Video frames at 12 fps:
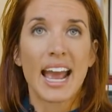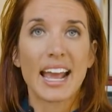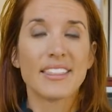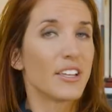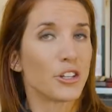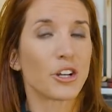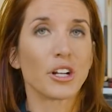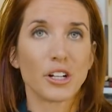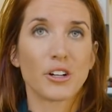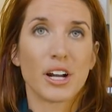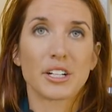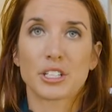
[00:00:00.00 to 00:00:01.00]
And then you're gonna
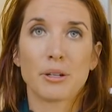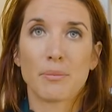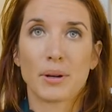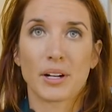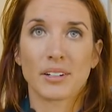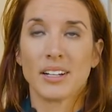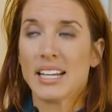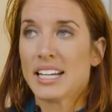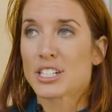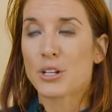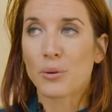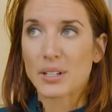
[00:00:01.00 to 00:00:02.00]
crash and burn.
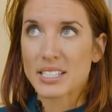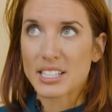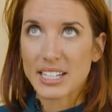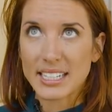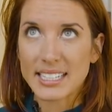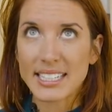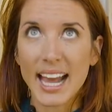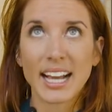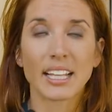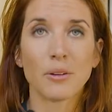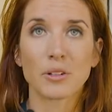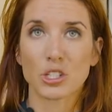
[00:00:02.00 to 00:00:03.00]
So it's
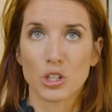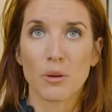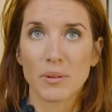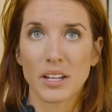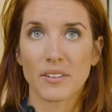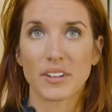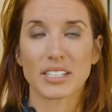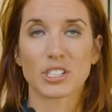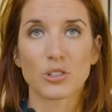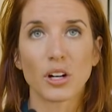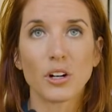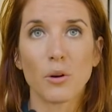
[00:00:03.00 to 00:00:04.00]
exactly what so many of us
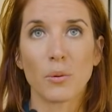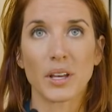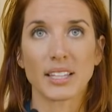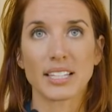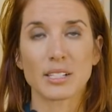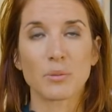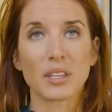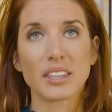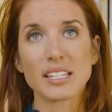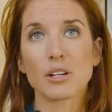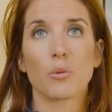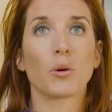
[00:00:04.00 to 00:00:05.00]
struggle with, is we
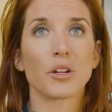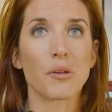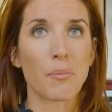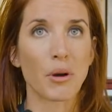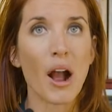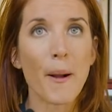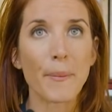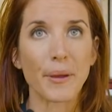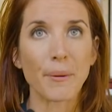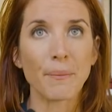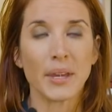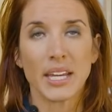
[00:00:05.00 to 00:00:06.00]
think we're the
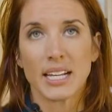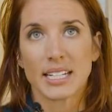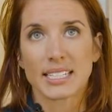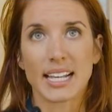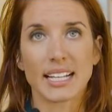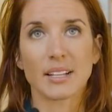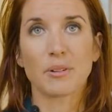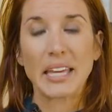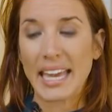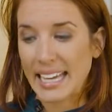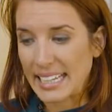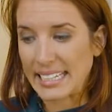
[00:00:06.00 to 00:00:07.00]
problem, saying that we
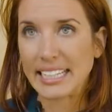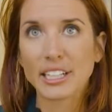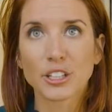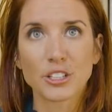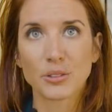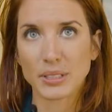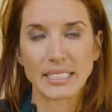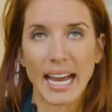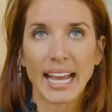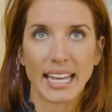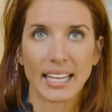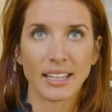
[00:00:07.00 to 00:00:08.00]
can't adhere to a
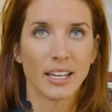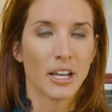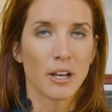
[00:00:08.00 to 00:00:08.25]
diet,